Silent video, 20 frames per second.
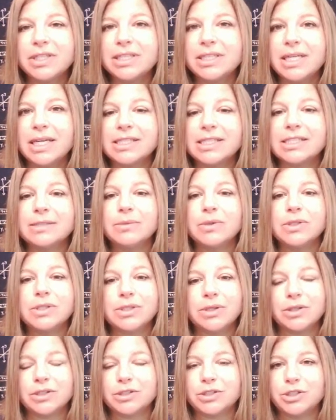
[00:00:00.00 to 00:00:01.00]
the decimal,
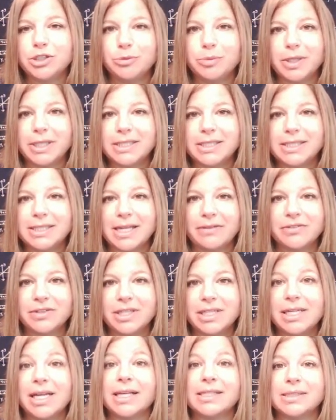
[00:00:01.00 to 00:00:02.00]
so there's 2 places after
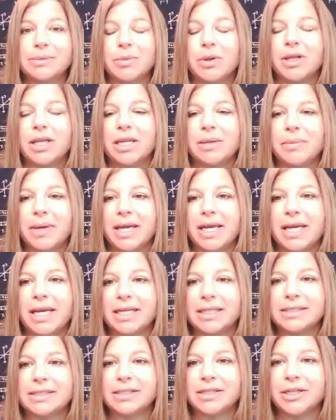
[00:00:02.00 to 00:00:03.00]
the decimal in my
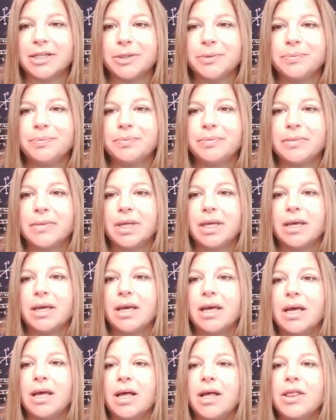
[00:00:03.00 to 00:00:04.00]
answer.
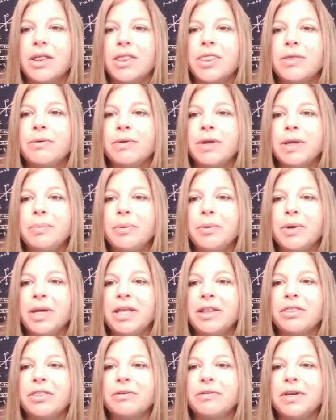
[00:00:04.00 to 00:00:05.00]

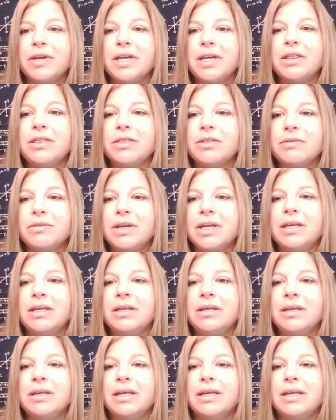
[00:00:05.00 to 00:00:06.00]

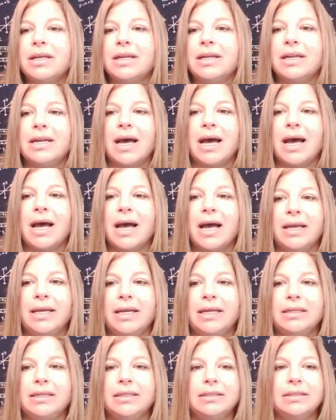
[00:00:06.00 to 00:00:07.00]

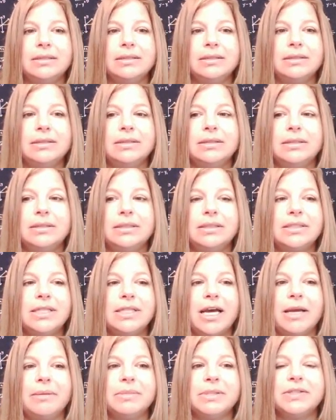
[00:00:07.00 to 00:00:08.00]
3.339
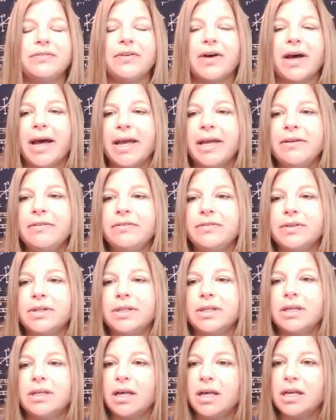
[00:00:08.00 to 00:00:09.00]
times 5.
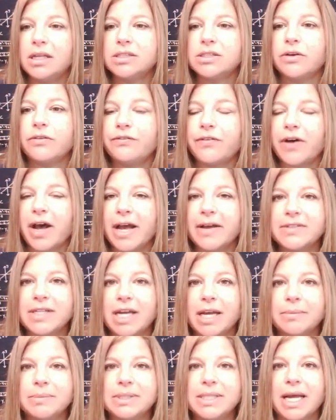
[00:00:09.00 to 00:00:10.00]
So 5
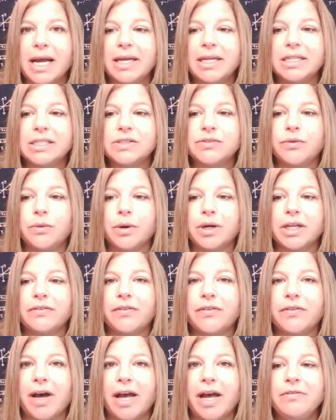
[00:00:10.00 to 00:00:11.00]
times 9 is
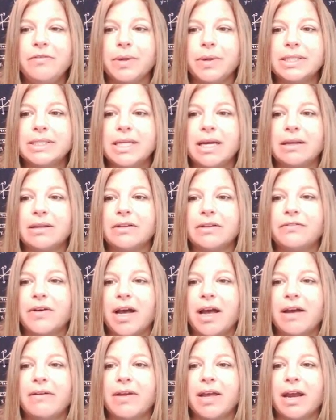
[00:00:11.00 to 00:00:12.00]
45. Bring down the
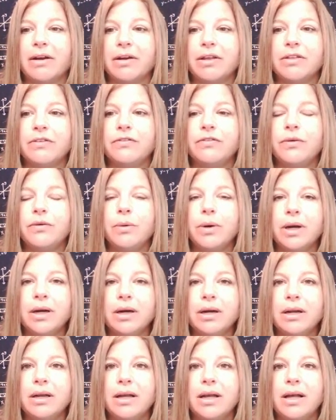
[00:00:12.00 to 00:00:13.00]
5, carry the
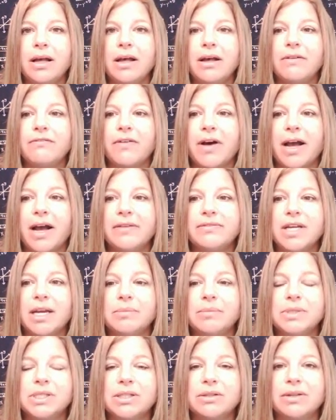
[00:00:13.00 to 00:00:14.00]
4. 5
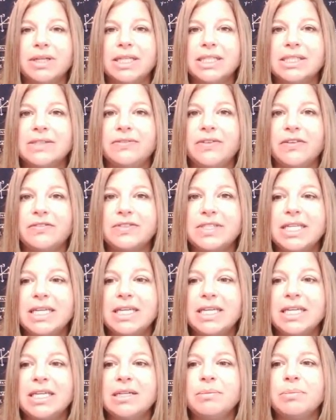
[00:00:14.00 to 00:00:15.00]
times 3 is
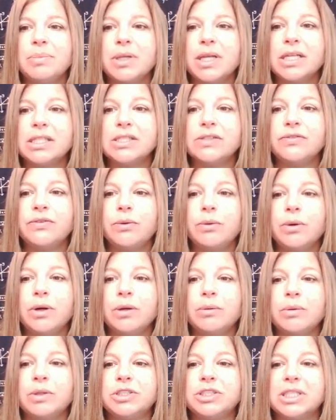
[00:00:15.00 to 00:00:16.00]
15 plus 4,
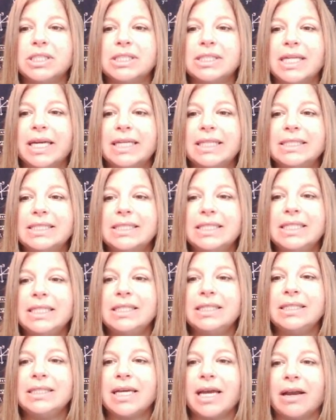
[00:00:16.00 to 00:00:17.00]
which is
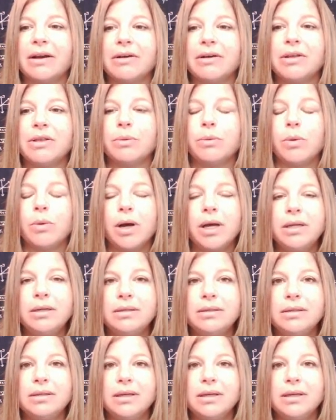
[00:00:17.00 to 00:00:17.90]
19. Carry the 1.